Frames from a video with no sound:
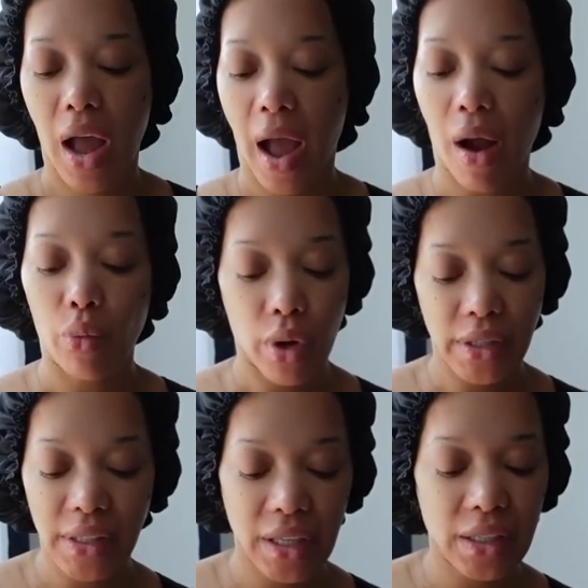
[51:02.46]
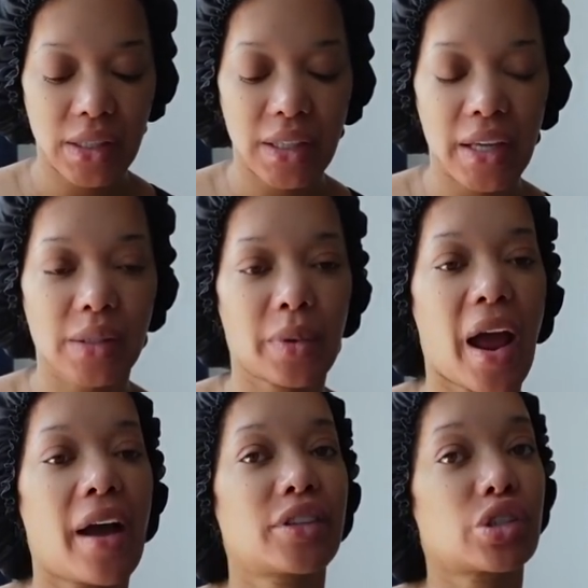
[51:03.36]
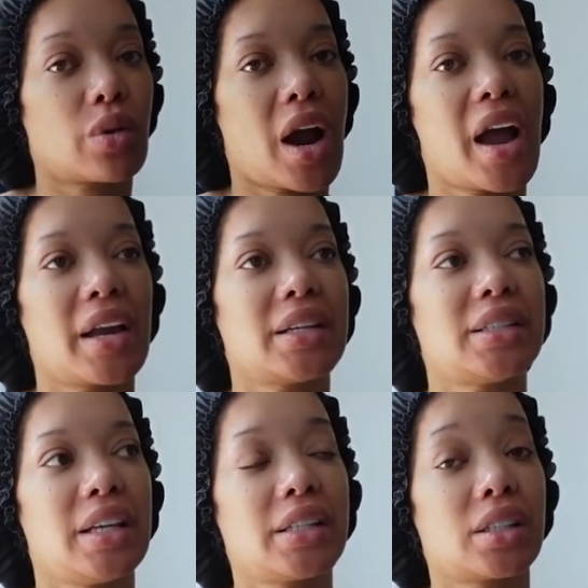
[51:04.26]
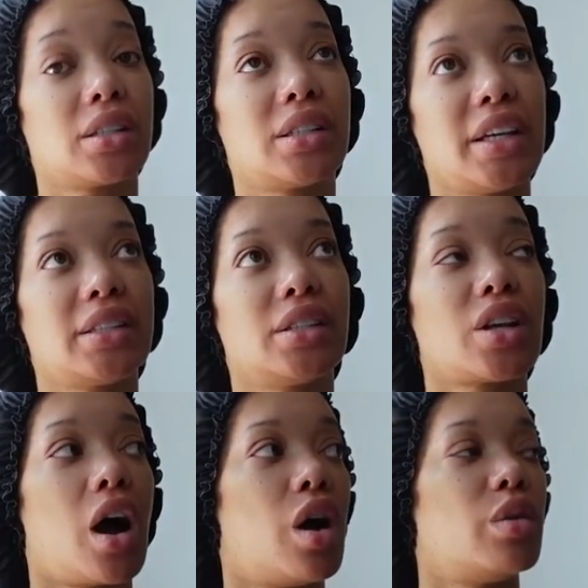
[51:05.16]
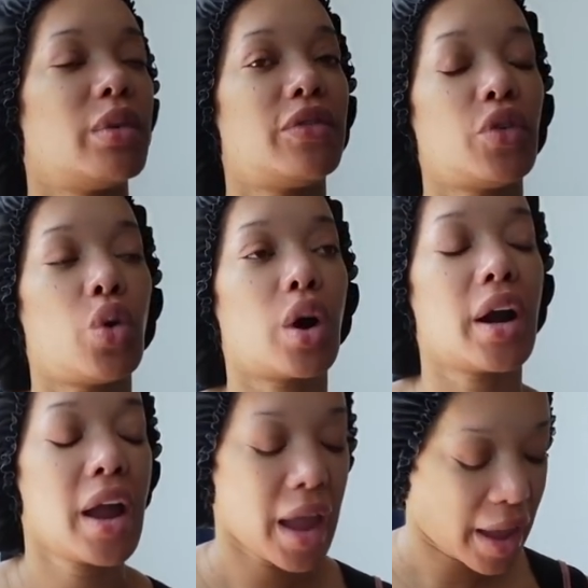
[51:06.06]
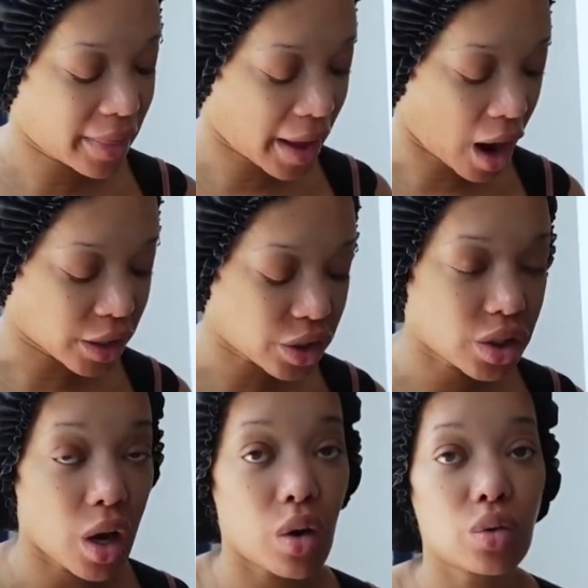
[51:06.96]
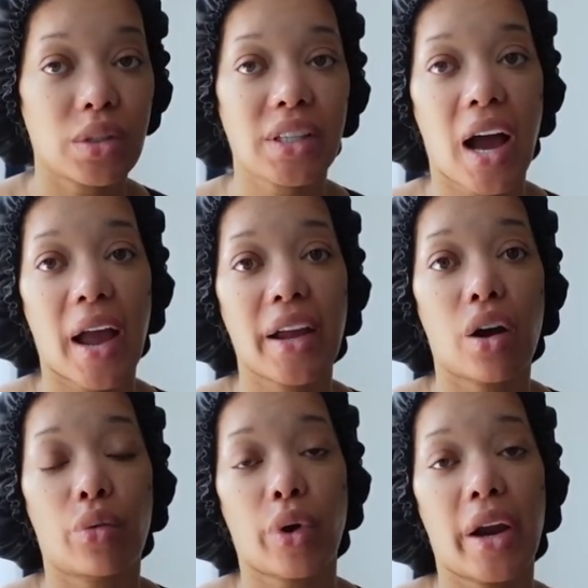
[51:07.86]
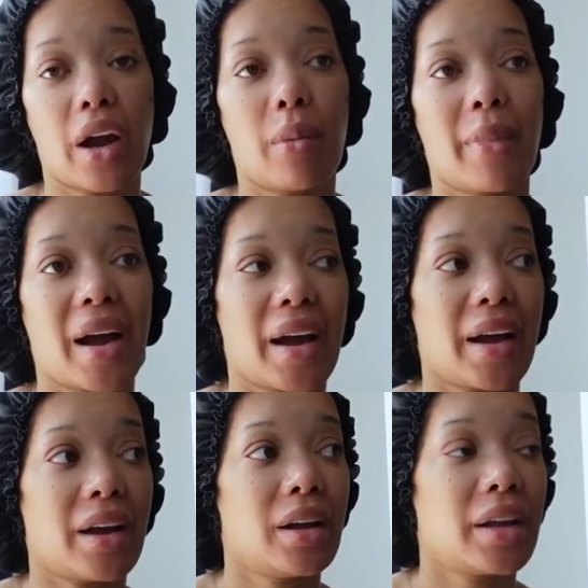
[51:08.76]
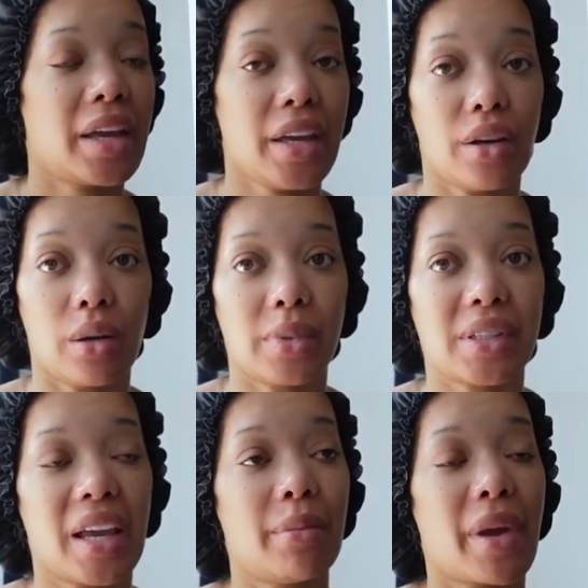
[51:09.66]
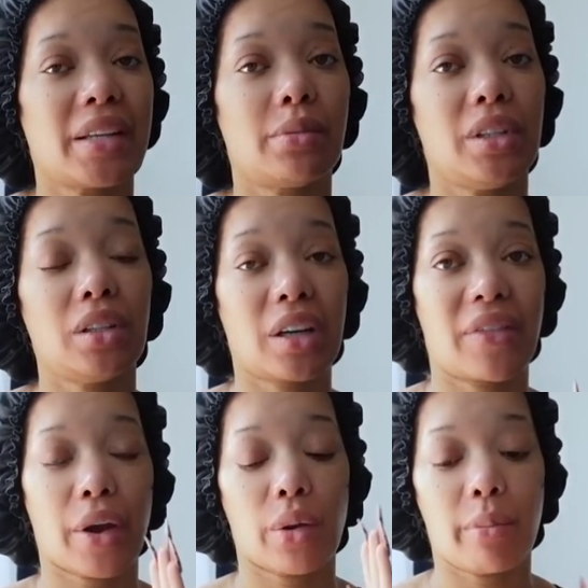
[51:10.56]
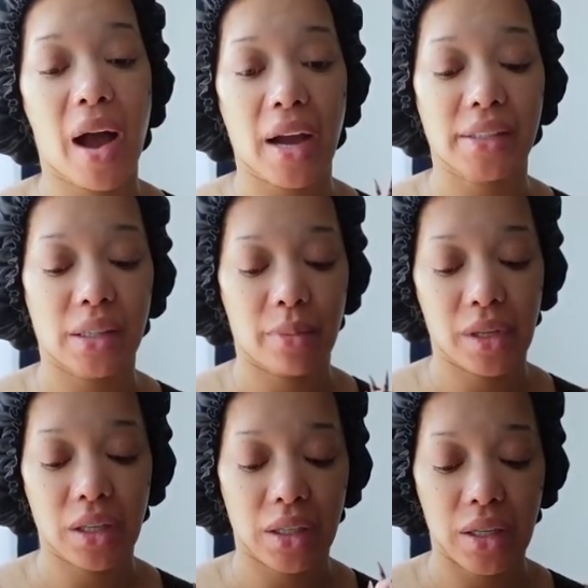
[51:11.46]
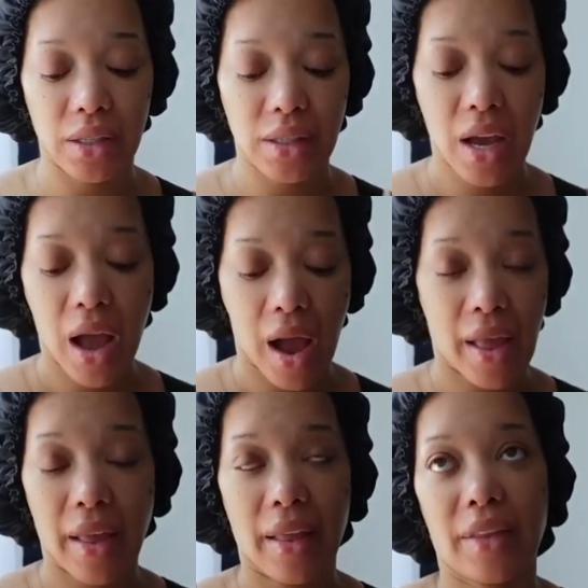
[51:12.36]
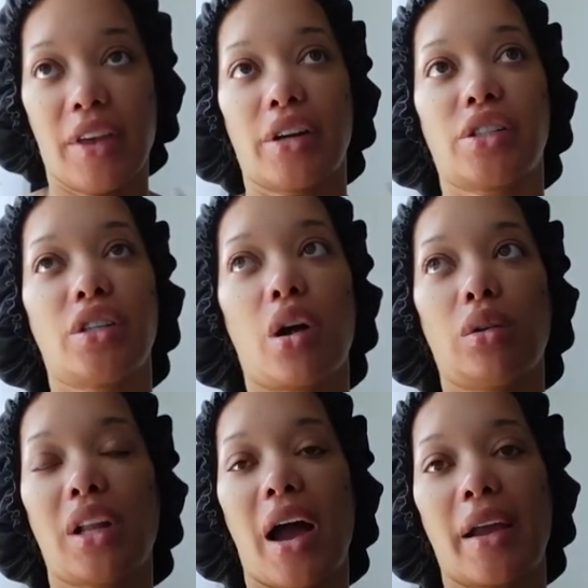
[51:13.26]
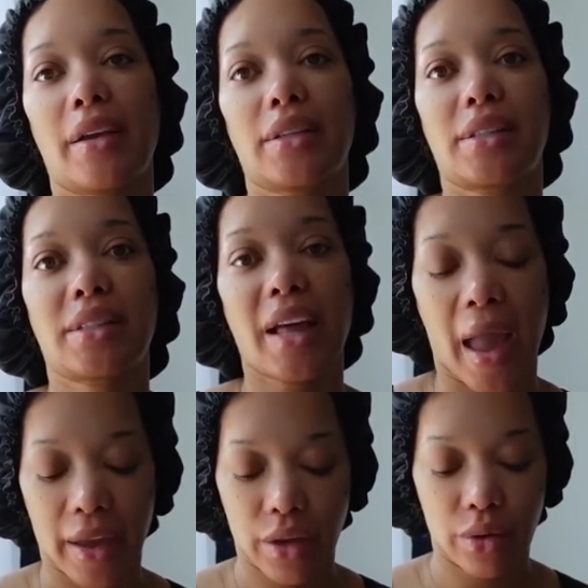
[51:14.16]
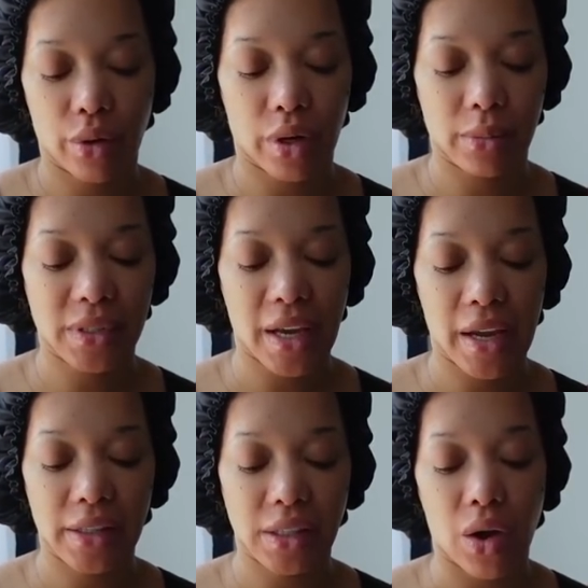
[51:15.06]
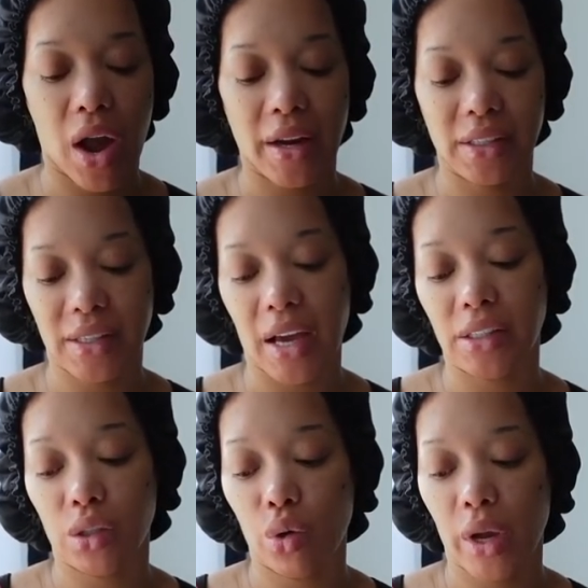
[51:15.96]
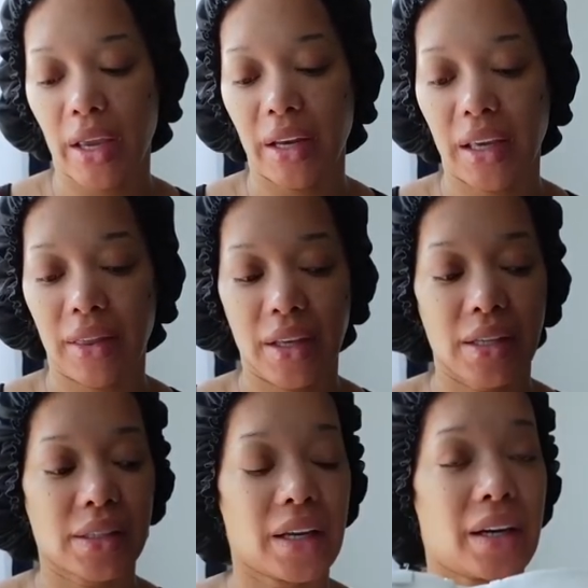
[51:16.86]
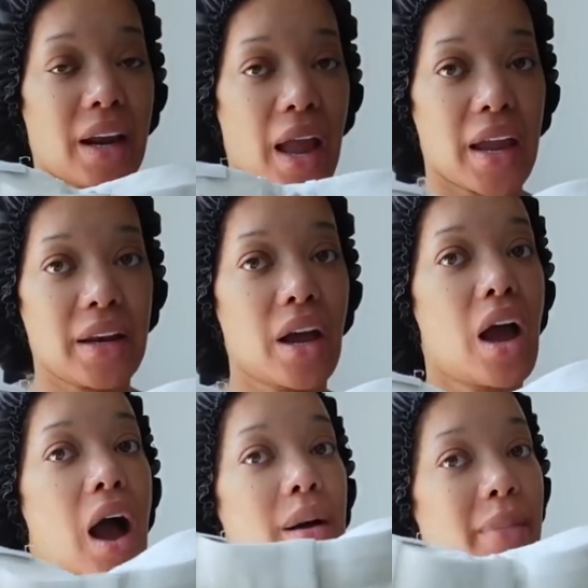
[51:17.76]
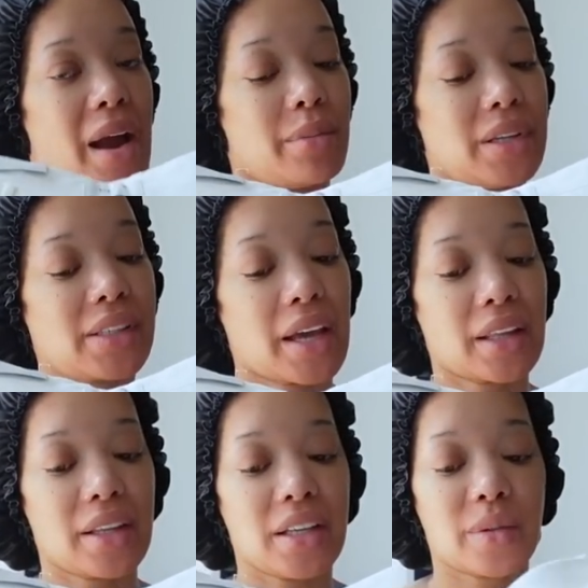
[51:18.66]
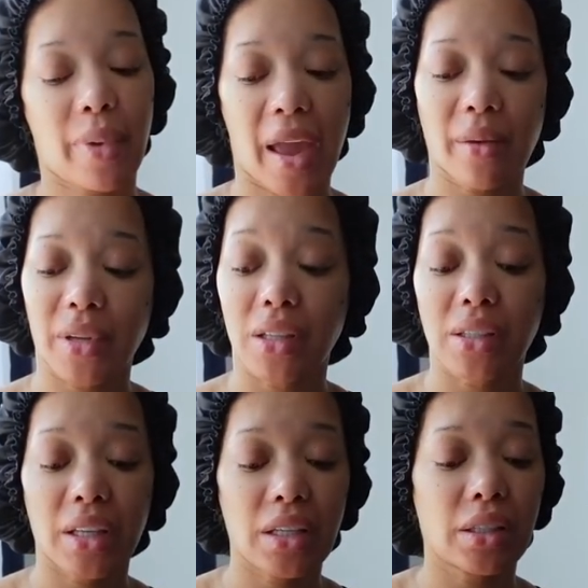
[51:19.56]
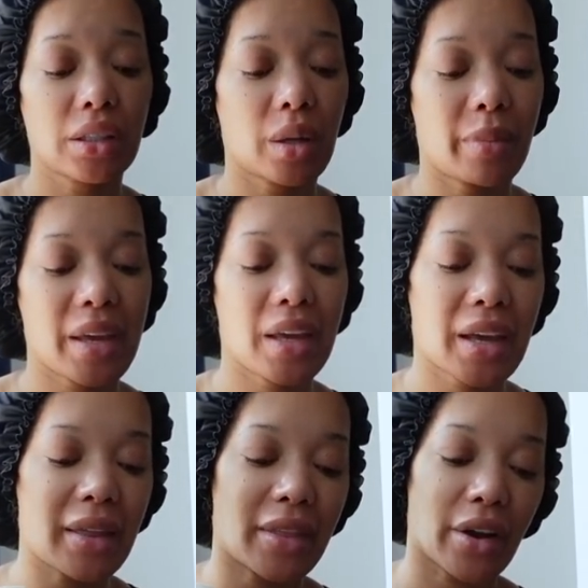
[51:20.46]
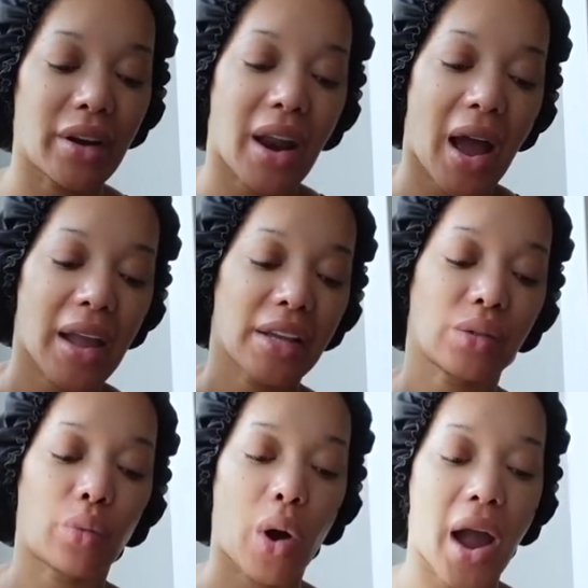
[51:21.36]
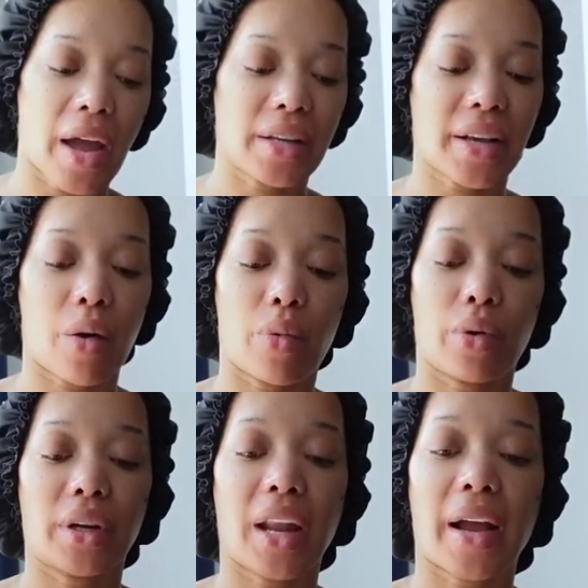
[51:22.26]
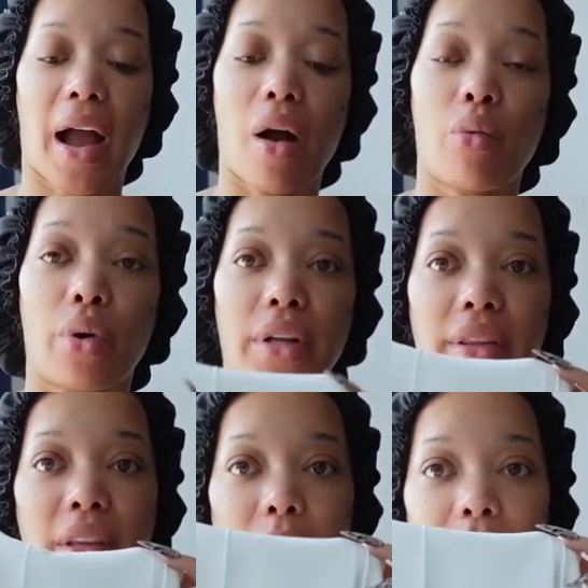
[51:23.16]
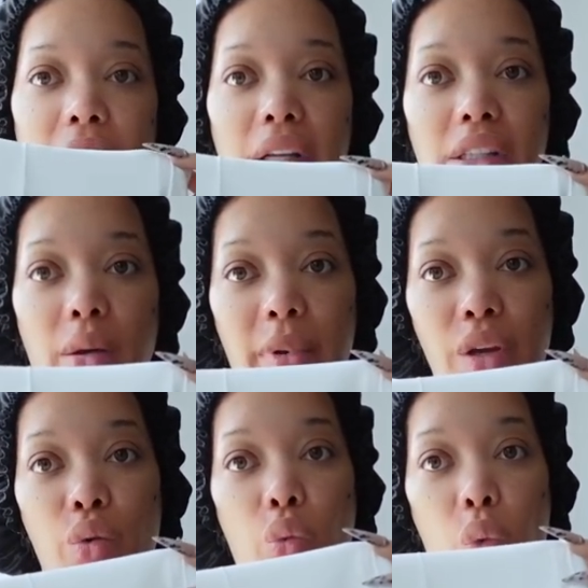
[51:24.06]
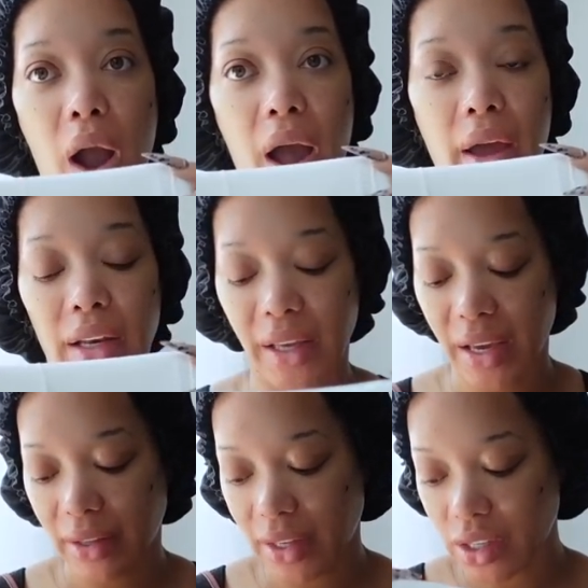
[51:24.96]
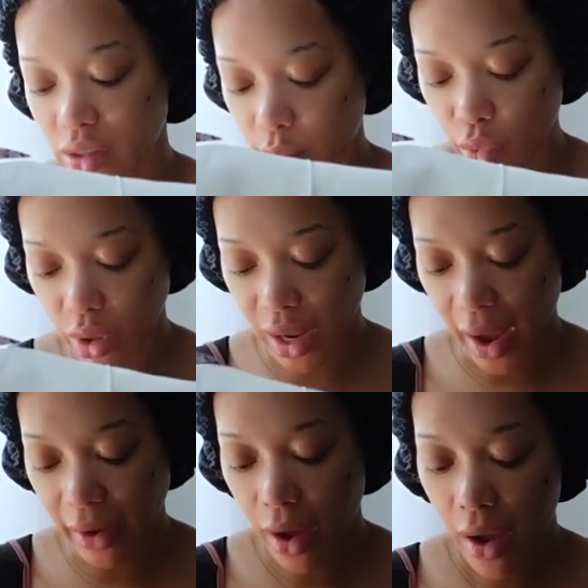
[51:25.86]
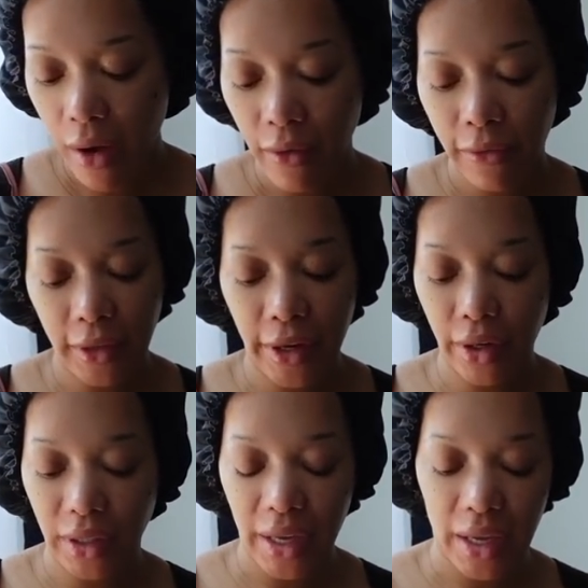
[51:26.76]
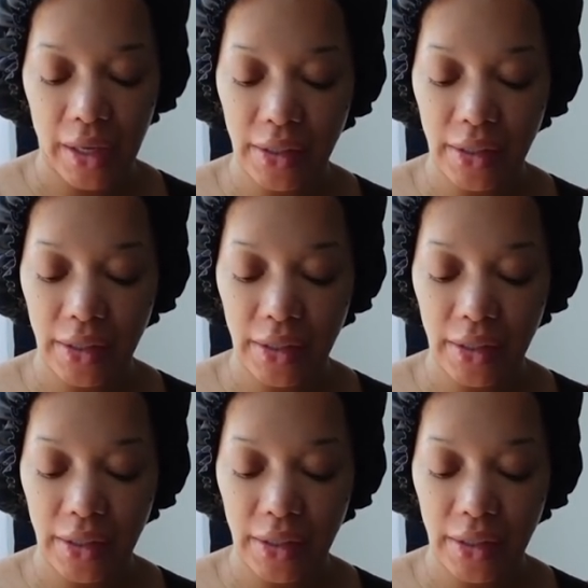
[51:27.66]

I wanted to get a six, but I've tried six sixes on before and they are so tight around my hips. It makes me look very boxy because I, there's no like slack, you know what I'm saying? So I decided to go ahead and get these in an eight. I might be taking these back because these look big and they're not as wide as I wanted. Like I wanted them to be wide leg. These are more like flare leg.